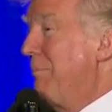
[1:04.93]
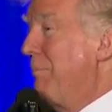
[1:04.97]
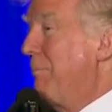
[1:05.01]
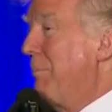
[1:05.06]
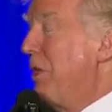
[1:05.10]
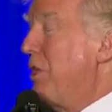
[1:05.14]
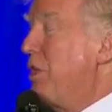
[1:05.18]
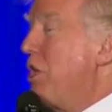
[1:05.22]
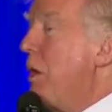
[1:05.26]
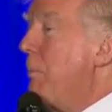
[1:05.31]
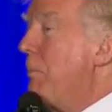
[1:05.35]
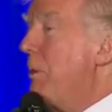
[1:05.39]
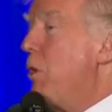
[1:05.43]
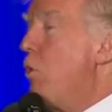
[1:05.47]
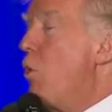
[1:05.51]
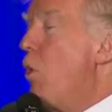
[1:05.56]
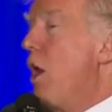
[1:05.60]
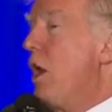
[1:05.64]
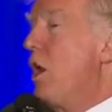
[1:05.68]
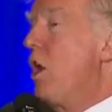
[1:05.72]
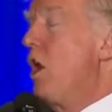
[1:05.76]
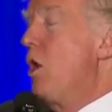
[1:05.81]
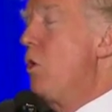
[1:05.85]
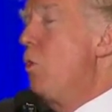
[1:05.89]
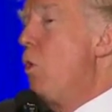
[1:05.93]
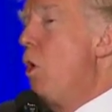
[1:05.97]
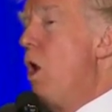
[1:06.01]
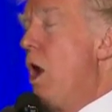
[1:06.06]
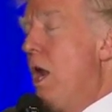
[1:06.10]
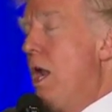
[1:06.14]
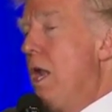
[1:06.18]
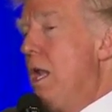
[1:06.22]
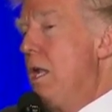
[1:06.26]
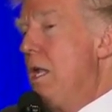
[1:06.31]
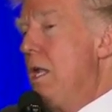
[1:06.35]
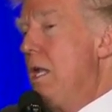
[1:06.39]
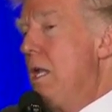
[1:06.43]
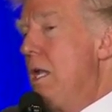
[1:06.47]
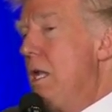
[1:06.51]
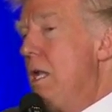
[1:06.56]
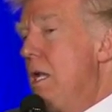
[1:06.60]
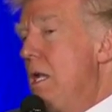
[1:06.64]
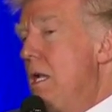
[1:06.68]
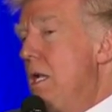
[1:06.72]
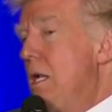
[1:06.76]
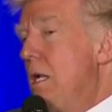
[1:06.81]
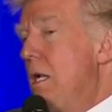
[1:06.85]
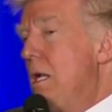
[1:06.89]
But they'll be one-on-one.
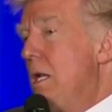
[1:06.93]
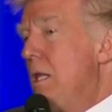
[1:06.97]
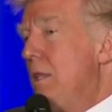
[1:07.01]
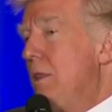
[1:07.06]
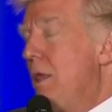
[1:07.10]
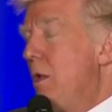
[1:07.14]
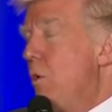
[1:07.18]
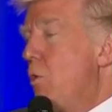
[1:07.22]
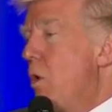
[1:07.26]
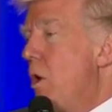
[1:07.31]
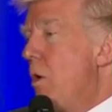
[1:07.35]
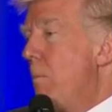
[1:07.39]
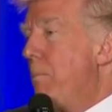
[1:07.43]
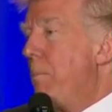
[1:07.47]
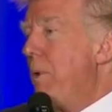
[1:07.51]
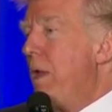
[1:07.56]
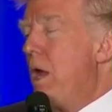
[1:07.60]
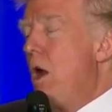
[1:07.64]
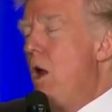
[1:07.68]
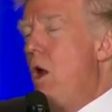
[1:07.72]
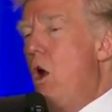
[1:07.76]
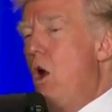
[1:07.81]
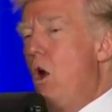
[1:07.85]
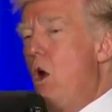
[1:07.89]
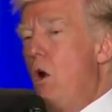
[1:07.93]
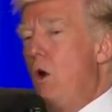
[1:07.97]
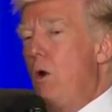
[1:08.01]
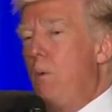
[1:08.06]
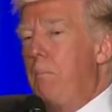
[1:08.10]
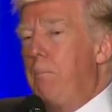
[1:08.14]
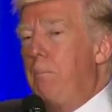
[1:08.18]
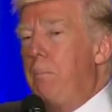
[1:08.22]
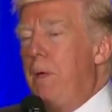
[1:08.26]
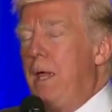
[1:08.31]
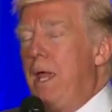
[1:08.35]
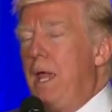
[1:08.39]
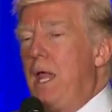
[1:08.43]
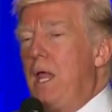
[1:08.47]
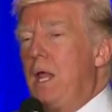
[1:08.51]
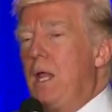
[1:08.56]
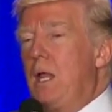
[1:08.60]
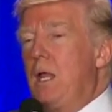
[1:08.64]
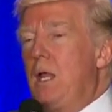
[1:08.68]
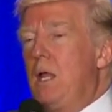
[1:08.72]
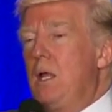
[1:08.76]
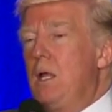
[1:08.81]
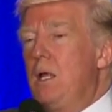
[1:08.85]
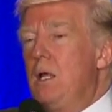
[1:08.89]
They won't be a whole
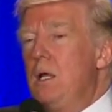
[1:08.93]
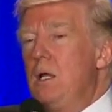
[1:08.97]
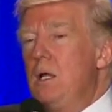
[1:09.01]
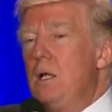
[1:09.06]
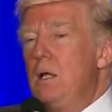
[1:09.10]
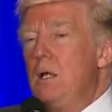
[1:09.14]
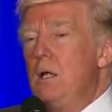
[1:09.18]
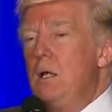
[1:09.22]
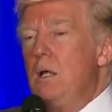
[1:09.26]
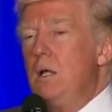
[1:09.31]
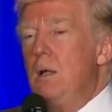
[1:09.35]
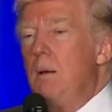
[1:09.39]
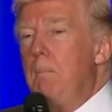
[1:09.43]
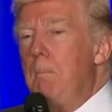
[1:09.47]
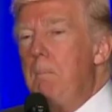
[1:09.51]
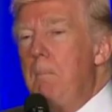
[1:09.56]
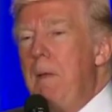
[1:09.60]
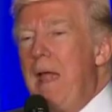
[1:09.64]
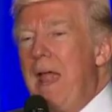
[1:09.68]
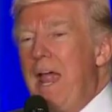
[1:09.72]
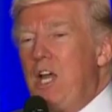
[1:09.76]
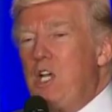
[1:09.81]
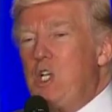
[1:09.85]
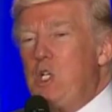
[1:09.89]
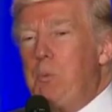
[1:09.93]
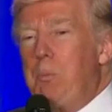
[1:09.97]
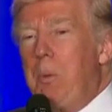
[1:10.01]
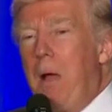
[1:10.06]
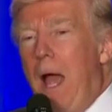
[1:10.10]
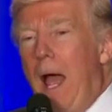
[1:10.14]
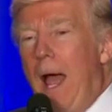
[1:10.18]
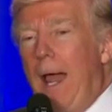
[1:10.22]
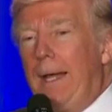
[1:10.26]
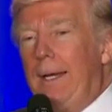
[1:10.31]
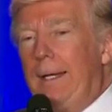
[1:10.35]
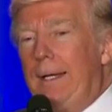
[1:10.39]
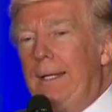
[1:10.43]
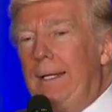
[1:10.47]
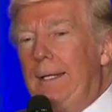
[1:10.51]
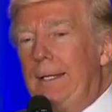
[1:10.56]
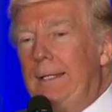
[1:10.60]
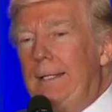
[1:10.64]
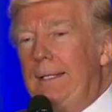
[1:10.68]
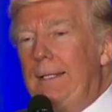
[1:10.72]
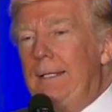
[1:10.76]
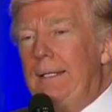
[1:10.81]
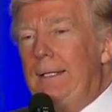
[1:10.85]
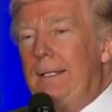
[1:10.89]
big mash pot.
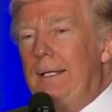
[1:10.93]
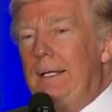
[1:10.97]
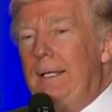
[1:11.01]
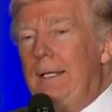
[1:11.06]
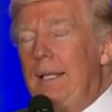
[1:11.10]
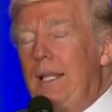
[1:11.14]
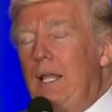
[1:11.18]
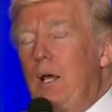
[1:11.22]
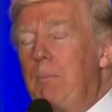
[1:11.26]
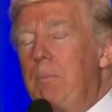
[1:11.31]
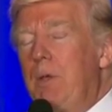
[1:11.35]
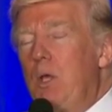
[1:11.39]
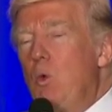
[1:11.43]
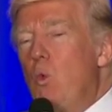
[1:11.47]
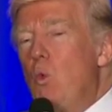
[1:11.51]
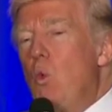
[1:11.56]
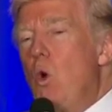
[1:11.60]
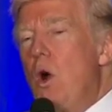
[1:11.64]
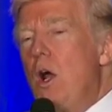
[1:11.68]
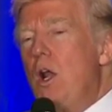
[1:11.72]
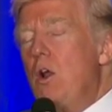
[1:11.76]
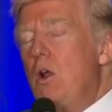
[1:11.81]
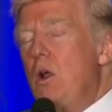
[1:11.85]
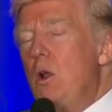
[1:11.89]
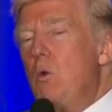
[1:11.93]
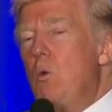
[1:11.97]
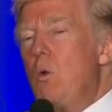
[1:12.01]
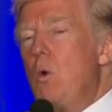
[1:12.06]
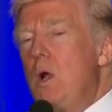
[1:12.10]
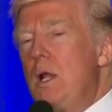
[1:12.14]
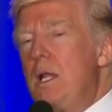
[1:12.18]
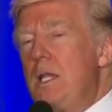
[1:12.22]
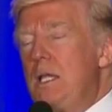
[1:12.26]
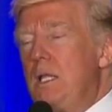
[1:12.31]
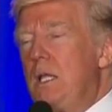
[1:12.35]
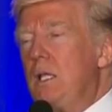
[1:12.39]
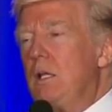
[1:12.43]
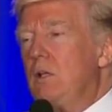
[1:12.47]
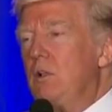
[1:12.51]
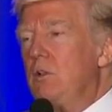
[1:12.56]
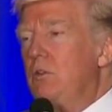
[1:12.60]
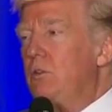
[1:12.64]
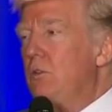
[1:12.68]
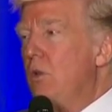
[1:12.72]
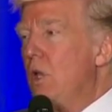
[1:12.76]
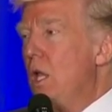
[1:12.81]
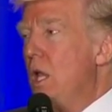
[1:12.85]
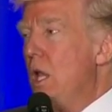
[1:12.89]
There'll be one-on-one
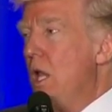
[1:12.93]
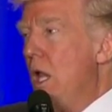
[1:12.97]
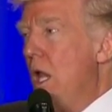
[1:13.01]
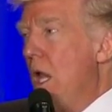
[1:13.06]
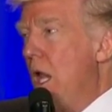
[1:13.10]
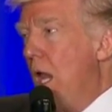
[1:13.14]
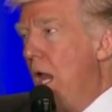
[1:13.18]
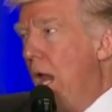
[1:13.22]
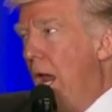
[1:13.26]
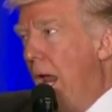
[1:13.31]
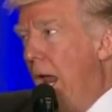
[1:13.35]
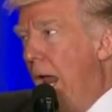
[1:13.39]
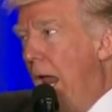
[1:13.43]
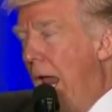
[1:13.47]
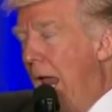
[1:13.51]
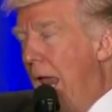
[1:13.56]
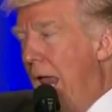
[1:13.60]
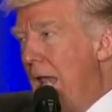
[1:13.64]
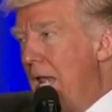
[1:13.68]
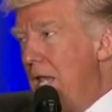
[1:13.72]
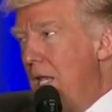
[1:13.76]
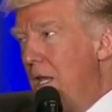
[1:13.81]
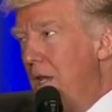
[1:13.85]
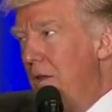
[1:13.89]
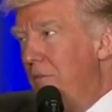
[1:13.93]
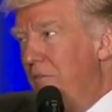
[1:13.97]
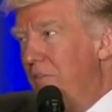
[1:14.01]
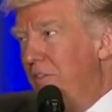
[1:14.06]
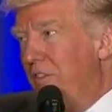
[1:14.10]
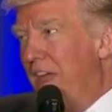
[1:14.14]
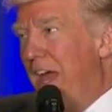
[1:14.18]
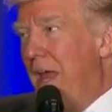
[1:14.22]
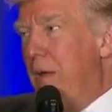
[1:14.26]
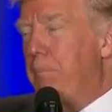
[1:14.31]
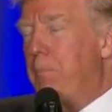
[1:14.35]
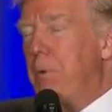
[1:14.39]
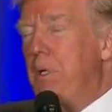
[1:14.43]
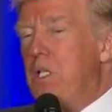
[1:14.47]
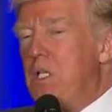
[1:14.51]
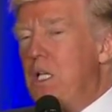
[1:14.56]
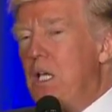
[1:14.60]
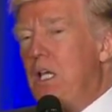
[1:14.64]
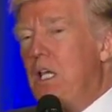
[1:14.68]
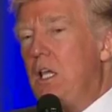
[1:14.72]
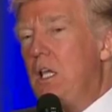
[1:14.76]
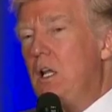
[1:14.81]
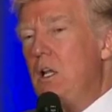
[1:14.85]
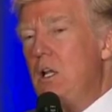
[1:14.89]
deals. And if that
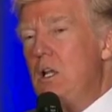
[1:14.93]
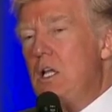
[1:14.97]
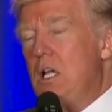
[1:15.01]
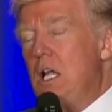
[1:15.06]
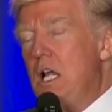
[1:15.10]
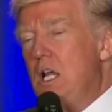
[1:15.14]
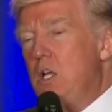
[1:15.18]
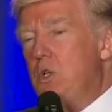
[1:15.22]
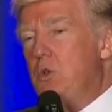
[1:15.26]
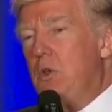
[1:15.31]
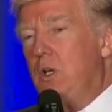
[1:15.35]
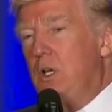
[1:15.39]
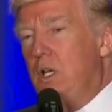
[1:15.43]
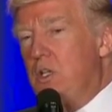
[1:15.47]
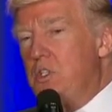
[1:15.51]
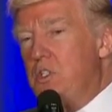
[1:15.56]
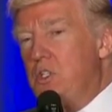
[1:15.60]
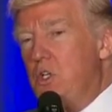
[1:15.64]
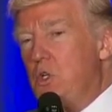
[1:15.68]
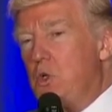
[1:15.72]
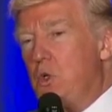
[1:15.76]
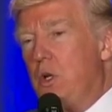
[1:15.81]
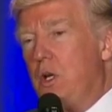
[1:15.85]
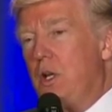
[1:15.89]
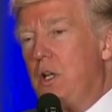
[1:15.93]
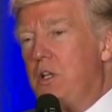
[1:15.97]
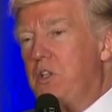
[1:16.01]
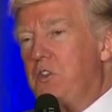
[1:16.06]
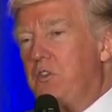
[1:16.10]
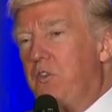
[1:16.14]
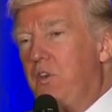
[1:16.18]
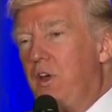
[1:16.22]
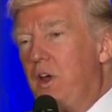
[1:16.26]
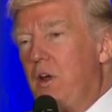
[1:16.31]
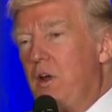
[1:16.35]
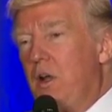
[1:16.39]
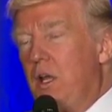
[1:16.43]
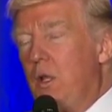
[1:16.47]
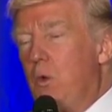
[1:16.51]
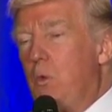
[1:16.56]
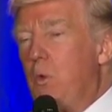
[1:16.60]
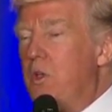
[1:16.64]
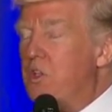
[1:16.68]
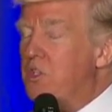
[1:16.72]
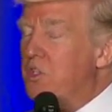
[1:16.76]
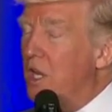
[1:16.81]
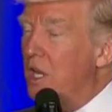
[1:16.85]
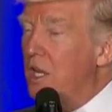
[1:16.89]
particular country doesn't treat us fairly,
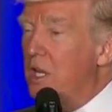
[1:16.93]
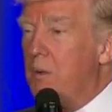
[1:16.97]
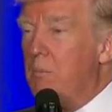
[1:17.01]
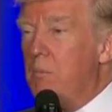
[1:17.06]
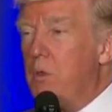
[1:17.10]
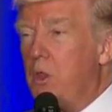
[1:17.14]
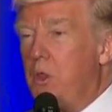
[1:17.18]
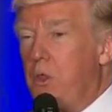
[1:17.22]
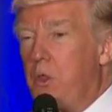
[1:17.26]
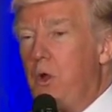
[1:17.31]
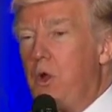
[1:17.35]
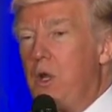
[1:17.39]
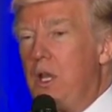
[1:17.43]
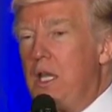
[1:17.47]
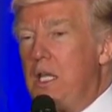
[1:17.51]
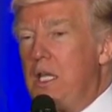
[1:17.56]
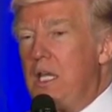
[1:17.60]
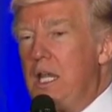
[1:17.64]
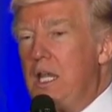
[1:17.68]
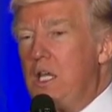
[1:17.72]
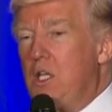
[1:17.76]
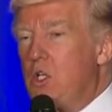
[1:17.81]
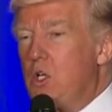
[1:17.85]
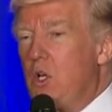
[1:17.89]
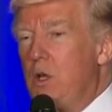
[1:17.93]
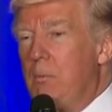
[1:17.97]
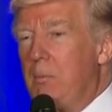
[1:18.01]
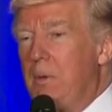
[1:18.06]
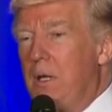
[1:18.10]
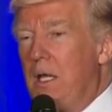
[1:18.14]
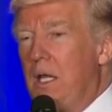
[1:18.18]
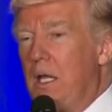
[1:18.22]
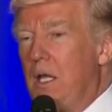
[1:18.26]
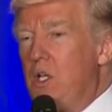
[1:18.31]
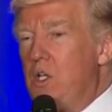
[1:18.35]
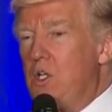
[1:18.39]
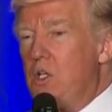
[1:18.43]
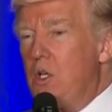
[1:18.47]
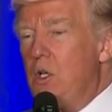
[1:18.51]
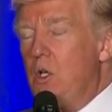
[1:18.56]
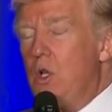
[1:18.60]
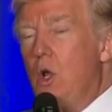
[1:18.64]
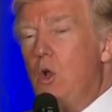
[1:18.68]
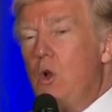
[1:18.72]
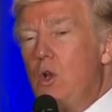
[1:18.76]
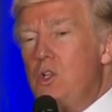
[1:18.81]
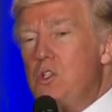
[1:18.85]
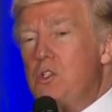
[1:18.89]
we send them a 30-day termination,
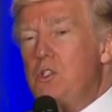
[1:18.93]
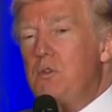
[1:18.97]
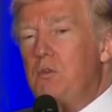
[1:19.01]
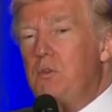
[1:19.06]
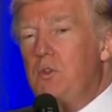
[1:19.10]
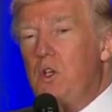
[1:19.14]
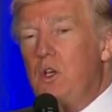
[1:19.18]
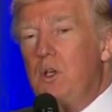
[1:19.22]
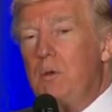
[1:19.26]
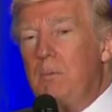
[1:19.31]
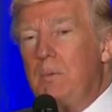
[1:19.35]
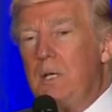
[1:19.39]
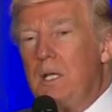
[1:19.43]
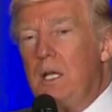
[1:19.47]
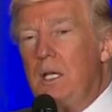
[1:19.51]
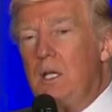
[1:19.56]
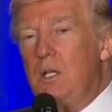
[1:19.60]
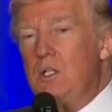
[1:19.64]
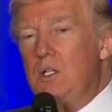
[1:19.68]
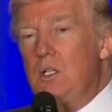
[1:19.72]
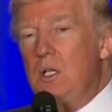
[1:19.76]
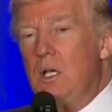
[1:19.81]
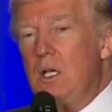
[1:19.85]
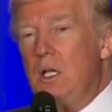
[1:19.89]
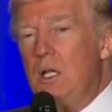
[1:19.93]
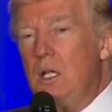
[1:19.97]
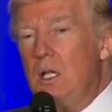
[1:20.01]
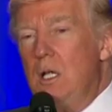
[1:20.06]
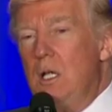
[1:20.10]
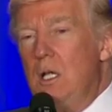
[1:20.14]
notice of termination.